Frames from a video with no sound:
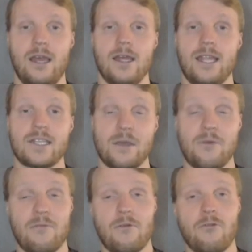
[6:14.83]
Next up,
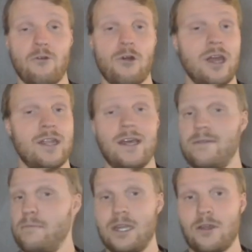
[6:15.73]
we have number 4,
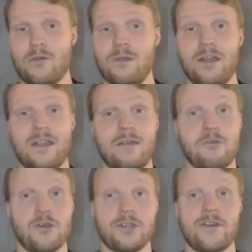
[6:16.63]
and another player that I'm a
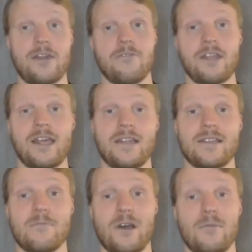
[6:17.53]
huge fan of, and that is
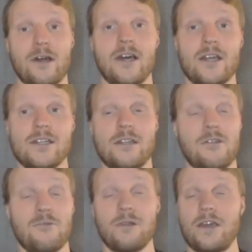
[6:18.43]
Gabriel Magalhaes,
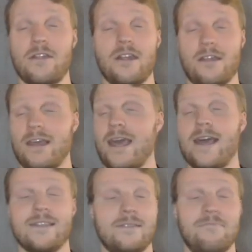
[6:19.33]
another player that I think
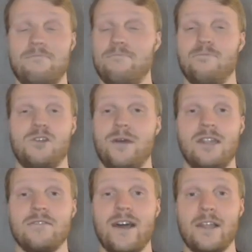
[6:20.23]
has
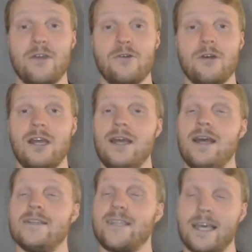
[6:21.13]
tremendous value.
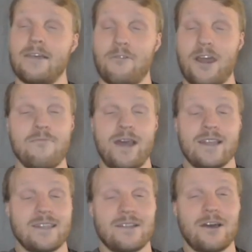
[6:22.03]
Sadly for him, he
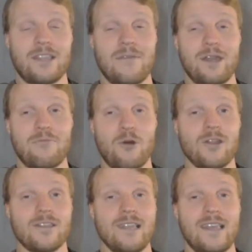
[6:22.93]
hasn't gotten that many
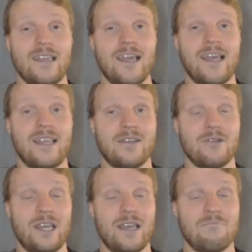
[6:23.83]
points lately. The
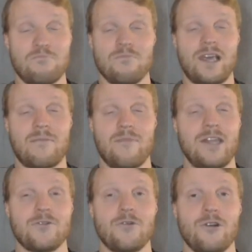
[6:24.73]
only
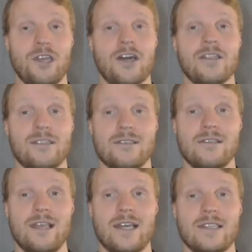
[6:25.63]
major haul he got
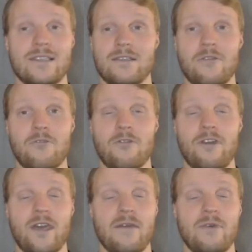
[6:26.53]
the last 4 or
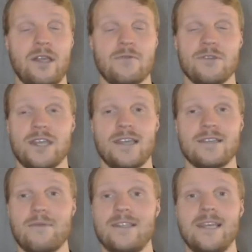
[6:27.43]
5 game weeks was
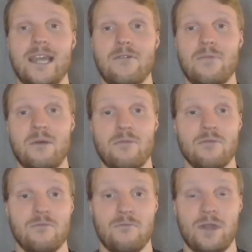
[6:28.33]
against Man City, when
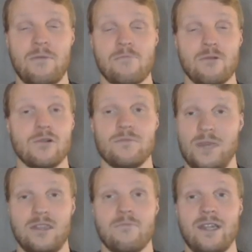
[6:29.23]
many people
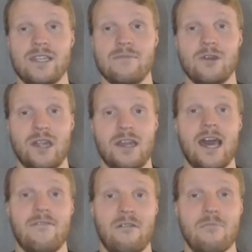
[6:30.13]
either benched him or didn't
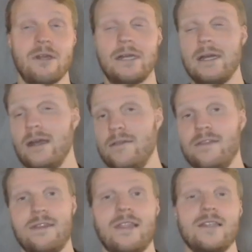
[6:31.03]
have him.
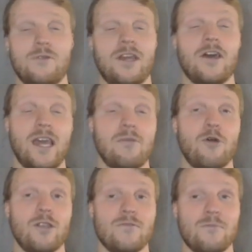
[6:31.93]
That's when he got 8
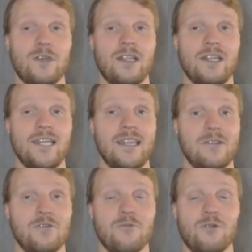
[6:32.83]
points from the clean sheet
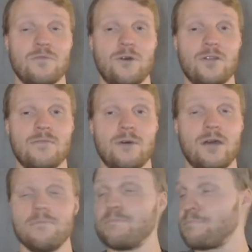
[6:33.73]
and 2 bonus points. But